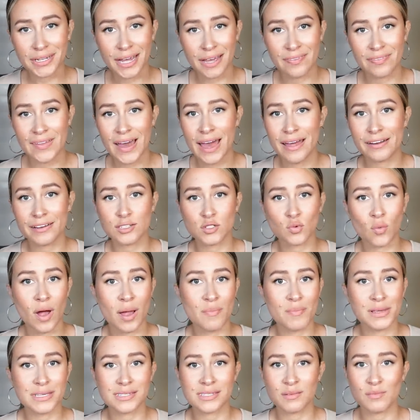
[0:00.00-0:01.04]
And that is why
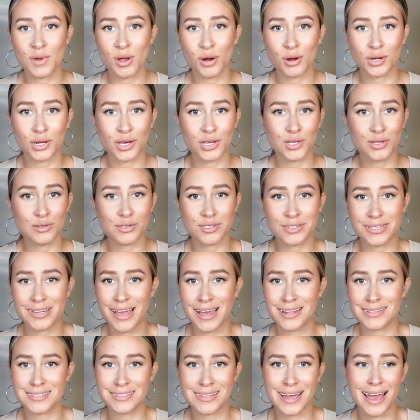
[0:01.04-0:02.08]
Miss America used to
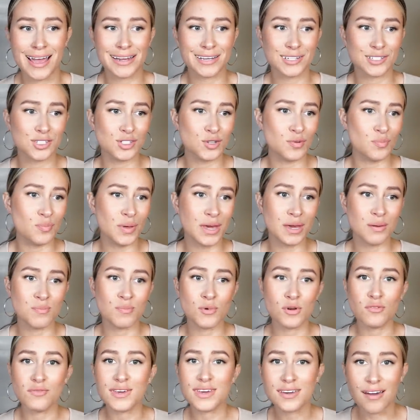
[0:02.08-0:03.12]
get signed to big
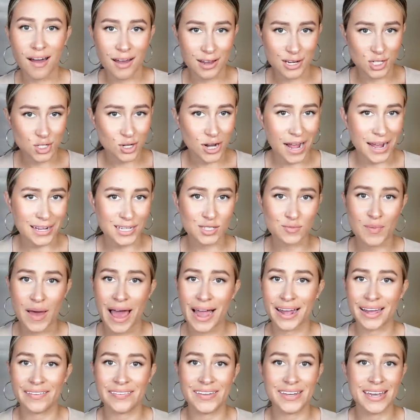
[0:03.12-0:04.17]
movie contracts
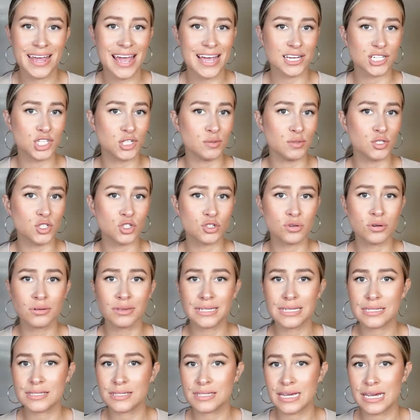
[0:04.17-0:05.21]
back in the day. She was
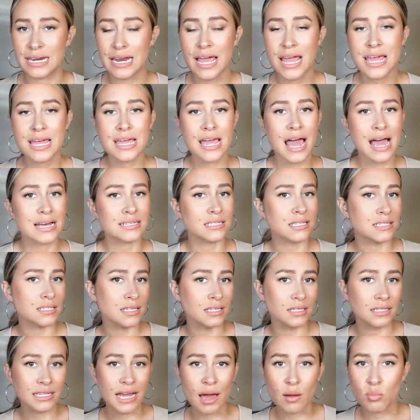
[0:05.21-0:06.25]
truly seen as a
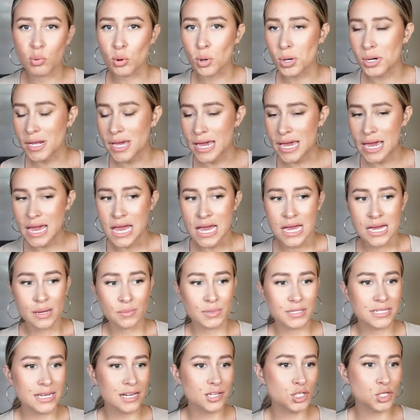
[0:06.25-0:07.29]
celebrity,
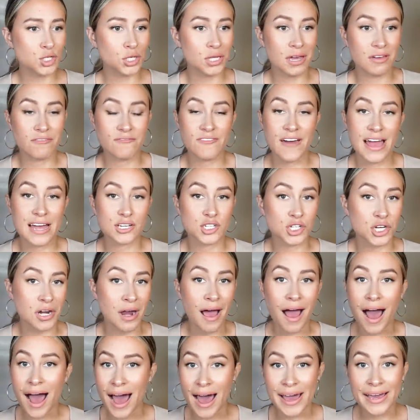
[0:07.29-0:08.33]
potentially a fashion
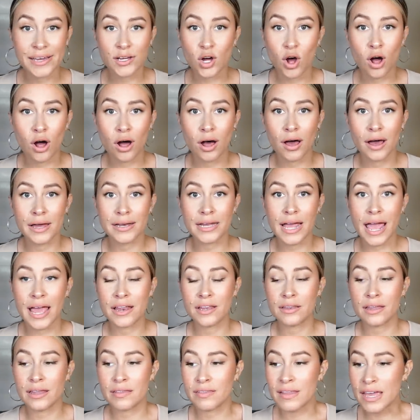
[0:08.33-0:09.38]
icon.
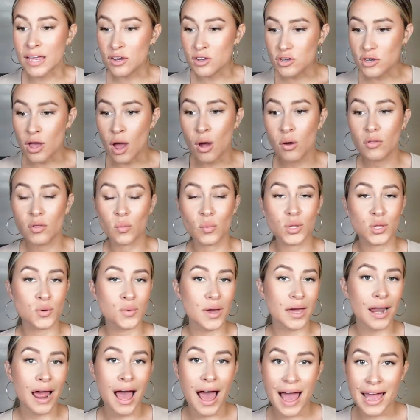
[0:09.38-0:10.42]
And they know that when you
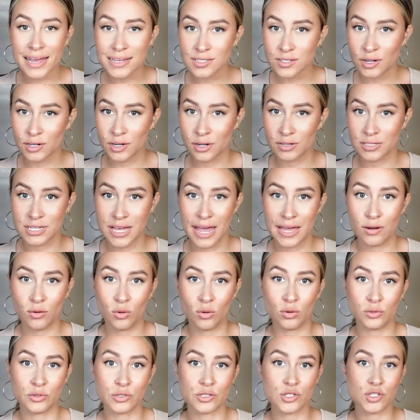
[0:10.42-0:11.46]
get eyes on your title
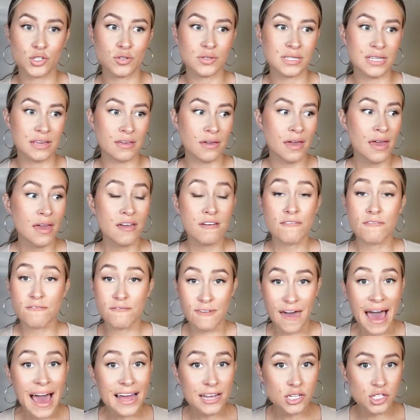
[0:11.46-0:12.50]
holders using
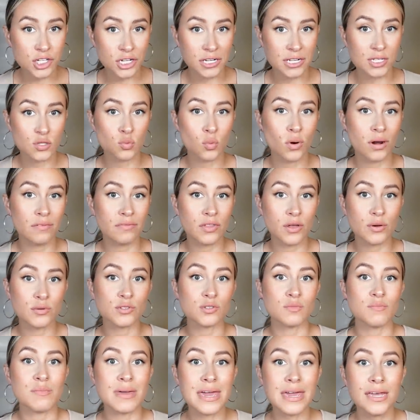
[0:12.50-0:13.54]
fashion as one of
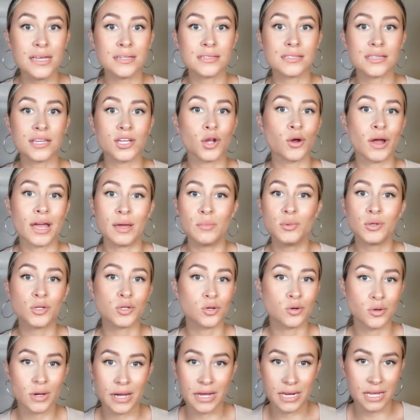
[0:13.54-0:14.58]
those means, that you're able to
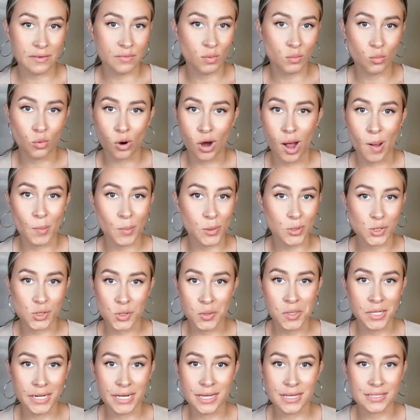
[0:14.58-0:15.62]
create even more
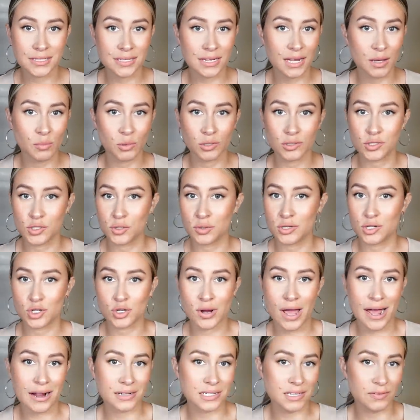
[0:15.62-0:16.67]
opportunities and able to
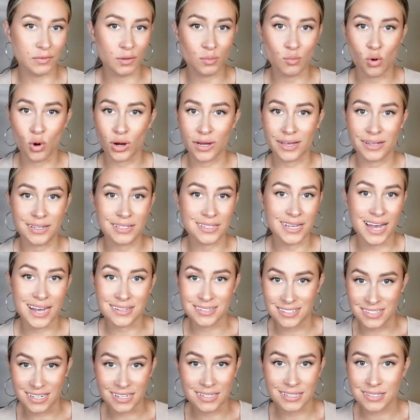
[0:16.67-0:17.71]
attract even more
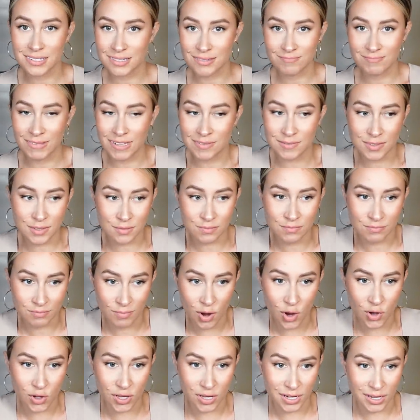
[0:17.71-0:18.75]
contestants. It's
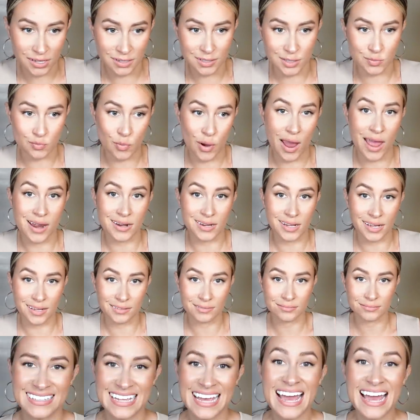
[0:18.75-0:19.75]
marketing, it's branding.